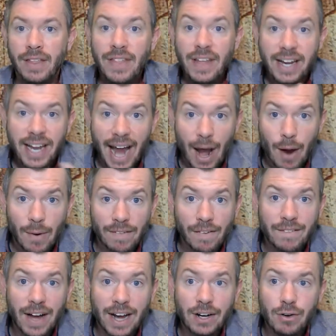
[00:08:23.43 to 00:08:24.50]
They did, however,
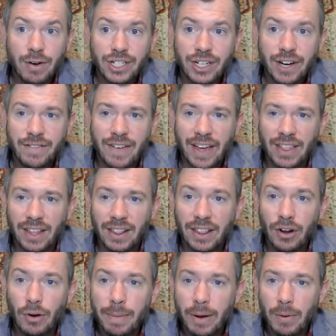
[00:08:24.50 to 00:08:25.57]
find Christian faith a
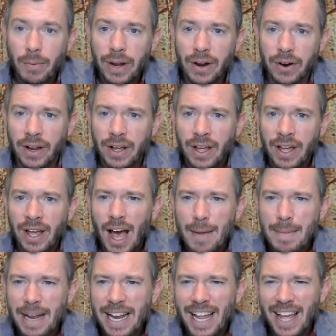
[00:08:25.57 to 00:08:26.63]
little bit weird. I
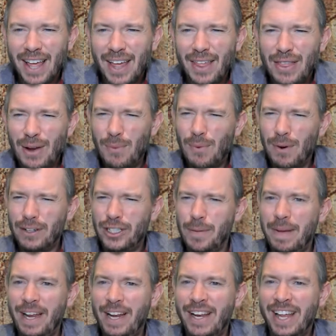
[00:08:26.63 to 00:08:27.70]
mean, they're
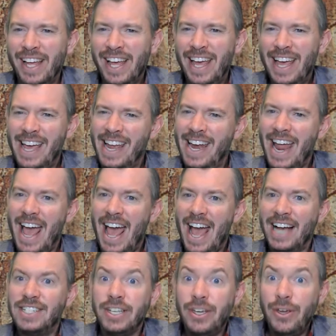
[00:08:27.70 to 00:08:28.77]
worshiping an
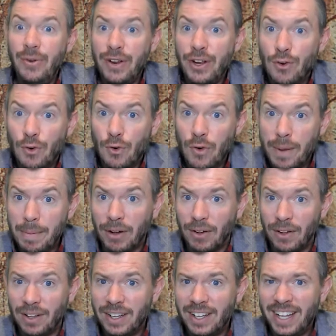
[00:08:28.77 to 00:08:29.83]
executed
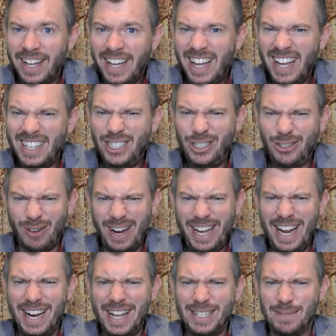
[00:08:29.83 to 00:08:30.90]
criminal and
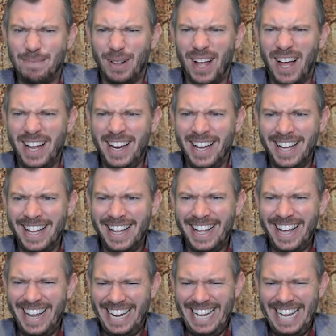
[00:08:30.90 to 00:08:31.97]
drinking his blood
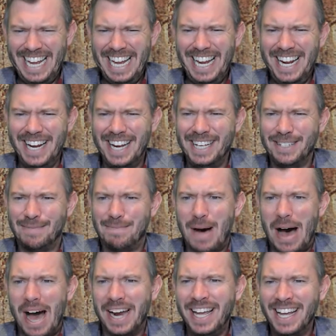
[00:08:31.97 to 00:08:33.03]
and eating his
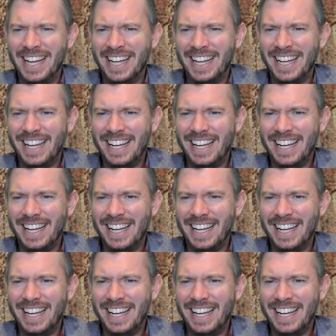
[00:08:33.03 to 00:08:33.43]
body?